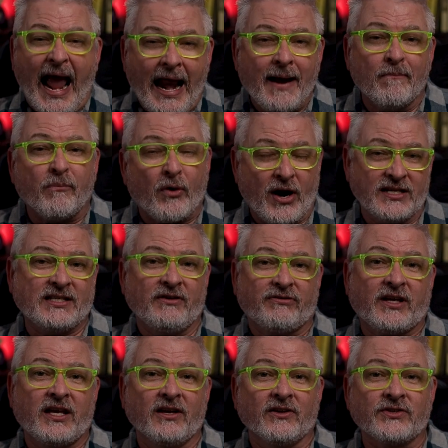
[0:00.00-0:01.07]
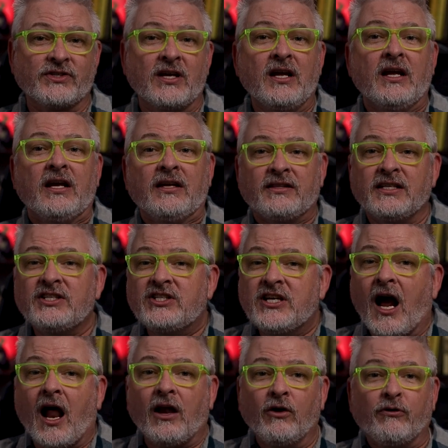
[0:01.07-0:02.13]
and impressive kills, this
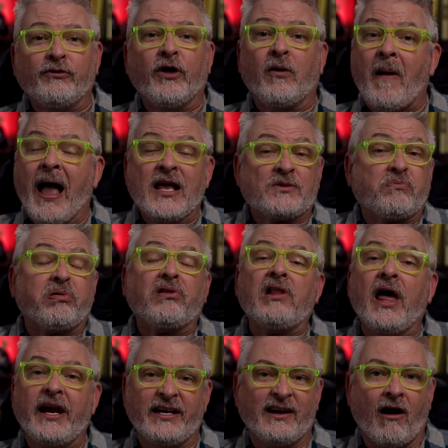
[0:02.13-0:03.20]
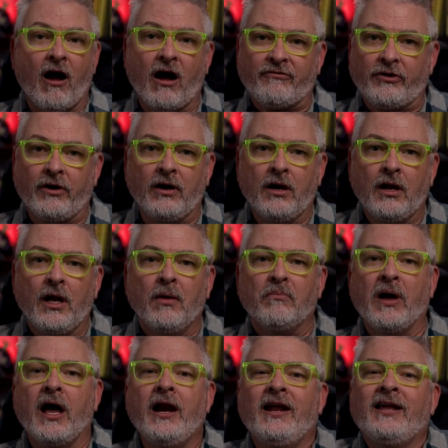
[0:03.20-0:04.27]
Giallo film has plenty to offer.
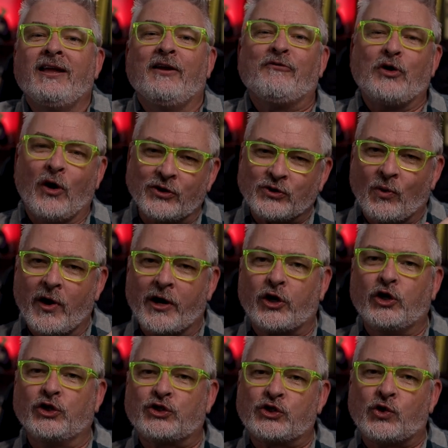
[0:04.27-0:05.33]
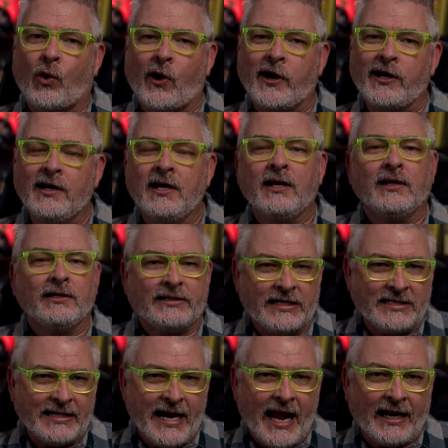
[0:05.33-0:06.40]
But if you also want a good story,
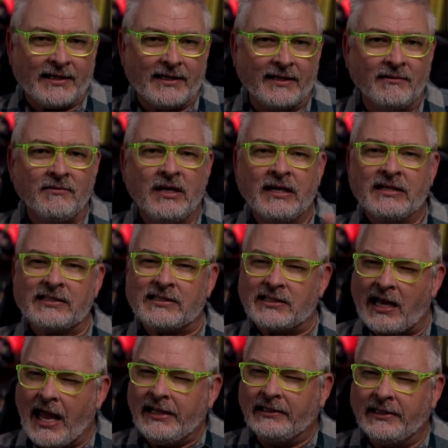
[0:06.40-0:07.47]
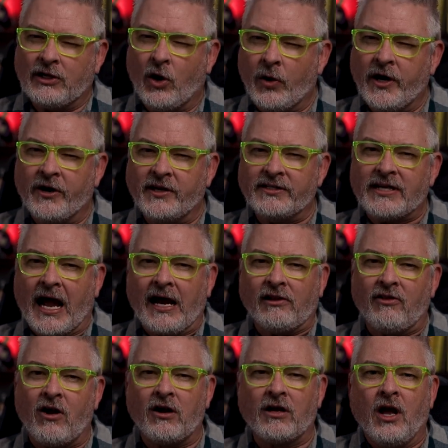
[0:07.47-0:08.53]
decent acting, slightly coherent
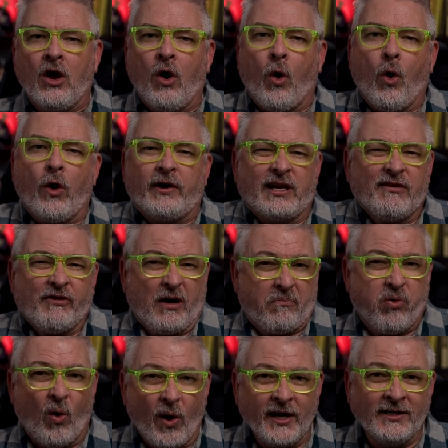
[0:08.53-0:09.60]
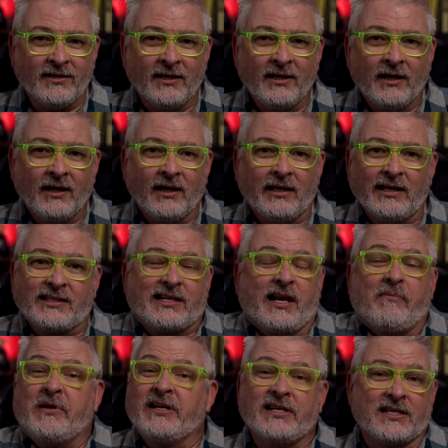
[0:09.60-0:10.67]
dialogue, or even a point, this is
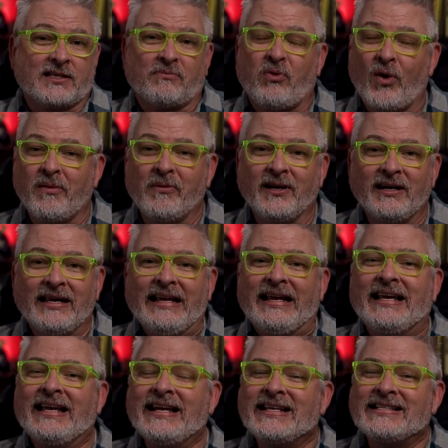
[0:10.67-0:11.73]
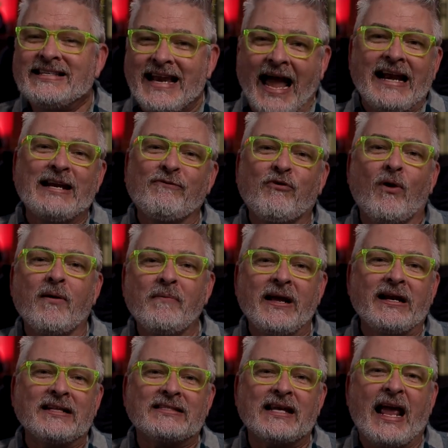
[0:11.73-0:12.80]
going to be a disappointment. It is 94
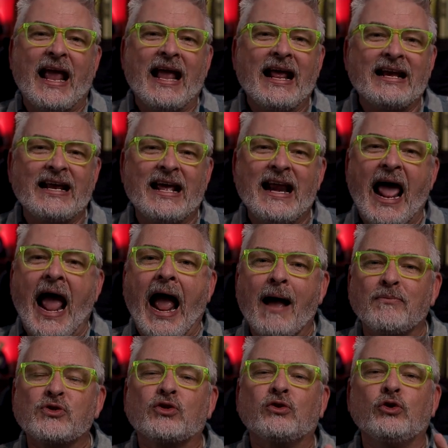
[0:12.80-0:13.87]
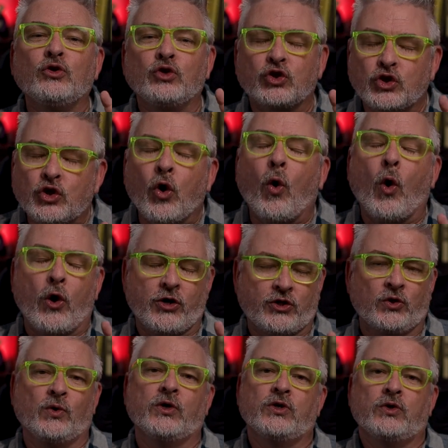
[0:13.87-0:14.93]
minutes and an absolute chore
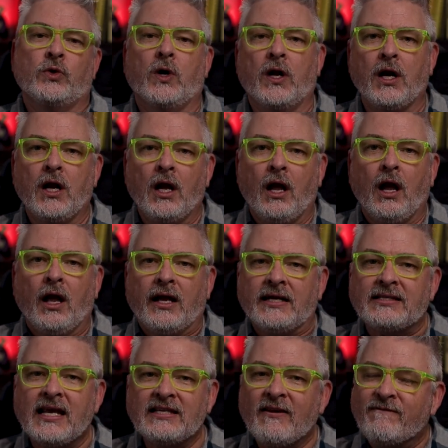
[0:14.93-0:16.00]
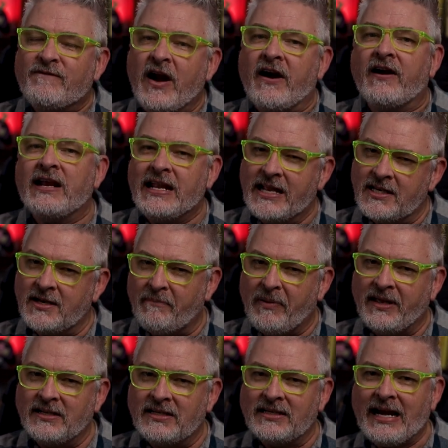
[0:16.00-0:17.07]
to endure. This has a very
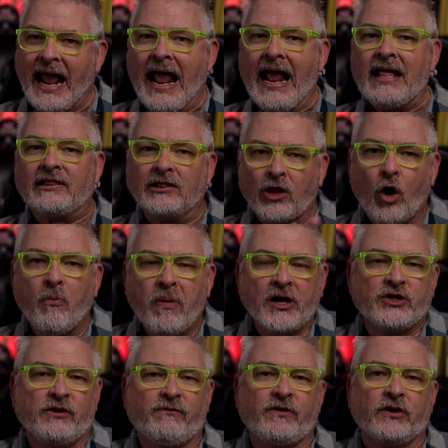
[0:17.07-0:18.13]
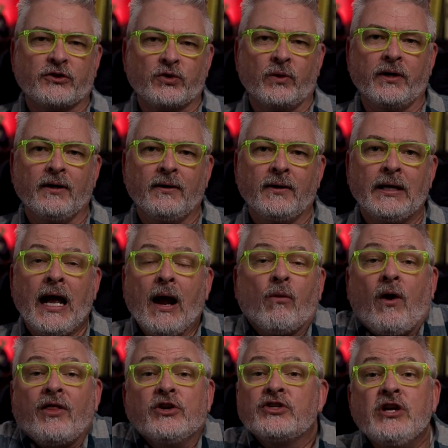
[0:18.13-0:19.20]
independent and low-budget feel to it.
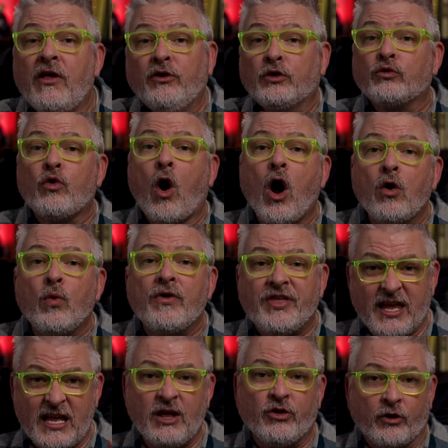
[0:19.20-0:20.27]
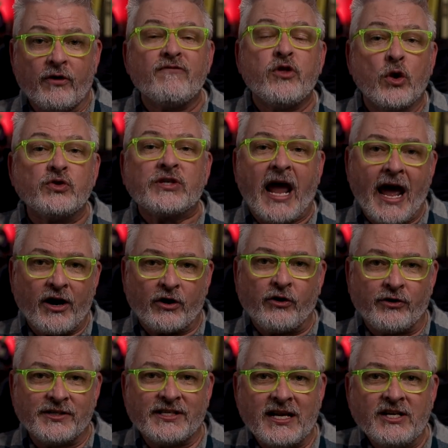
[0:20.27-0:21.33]
And while there's nothing wrong with either of those
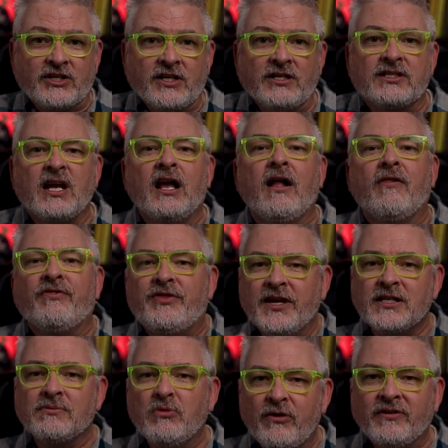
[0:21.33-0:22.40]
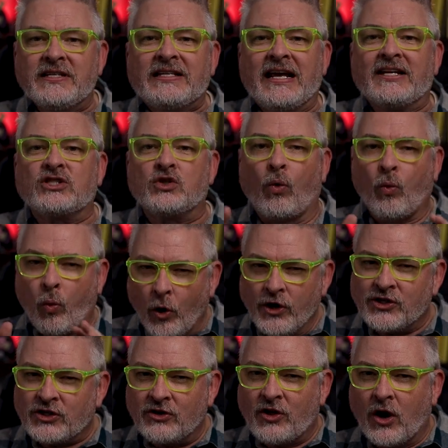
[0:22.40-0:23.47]
categorizations, this movie takes the
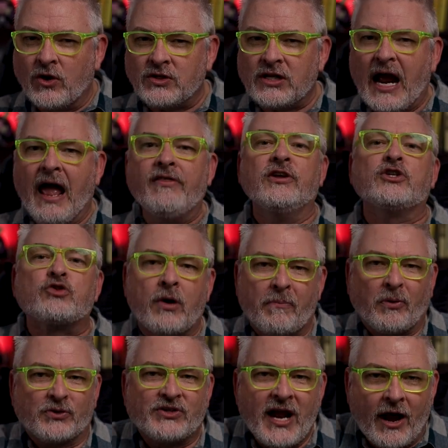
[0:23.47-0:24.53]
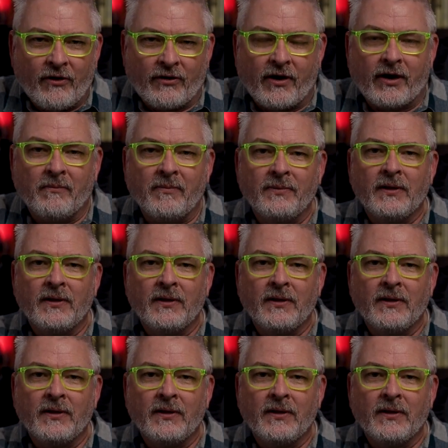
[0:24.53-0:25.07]
worst of those and then triples down on them.